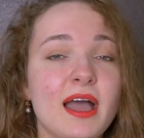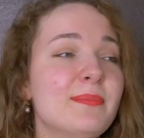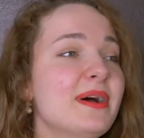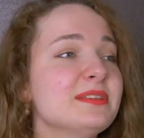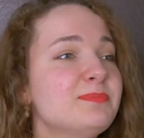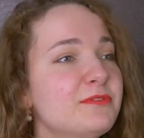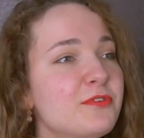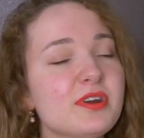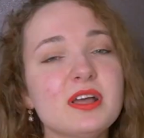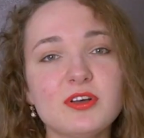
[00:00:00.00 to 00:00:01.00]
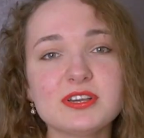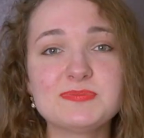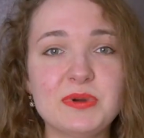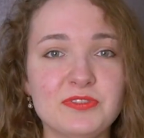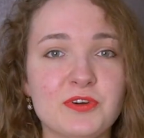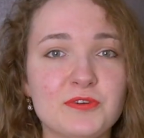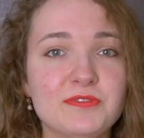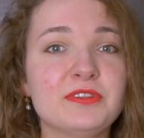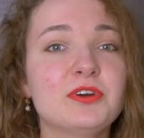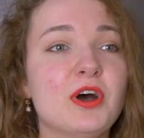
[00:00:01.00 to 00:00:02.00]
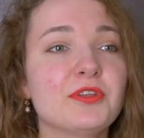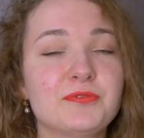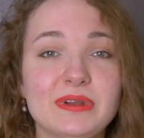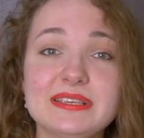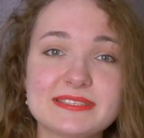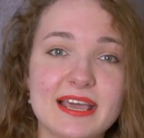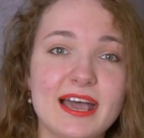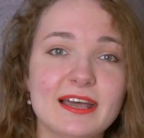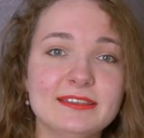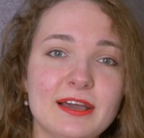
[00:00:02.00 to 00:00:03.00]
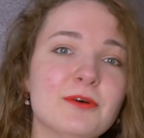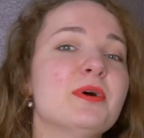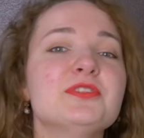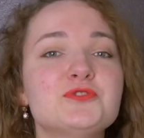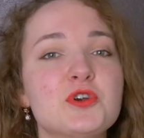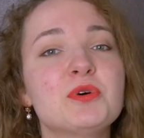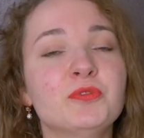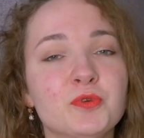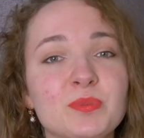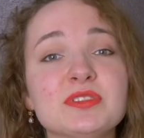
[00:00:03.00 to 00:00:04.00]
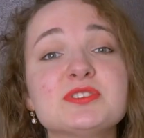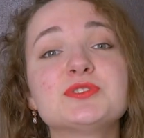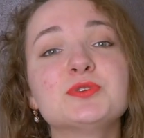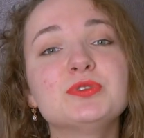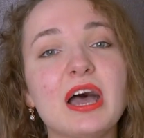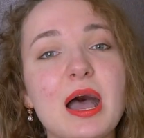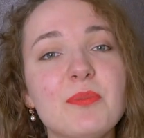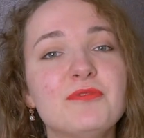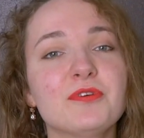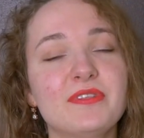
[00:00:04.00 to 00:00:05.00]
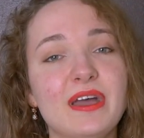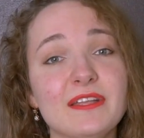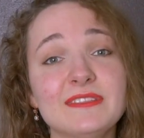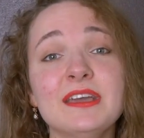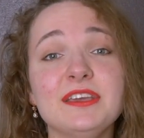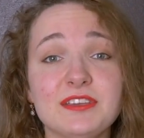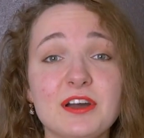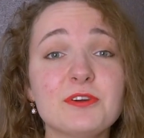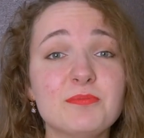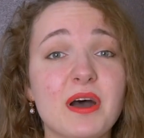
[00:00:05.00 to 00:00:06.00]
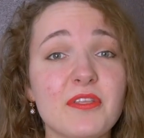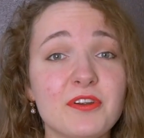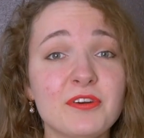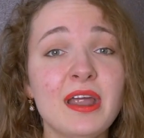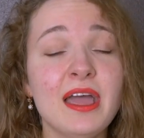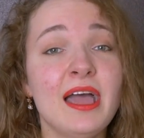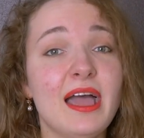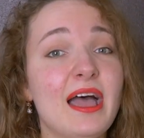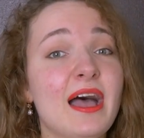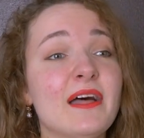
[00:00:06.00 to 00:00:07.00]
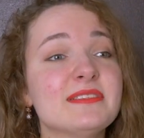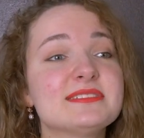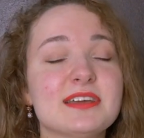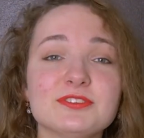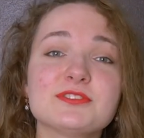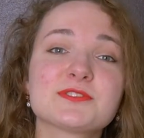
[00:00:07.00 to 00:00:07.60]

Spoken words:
But before I lost my nerve and got really sad, one German woman stood up for that young mother and started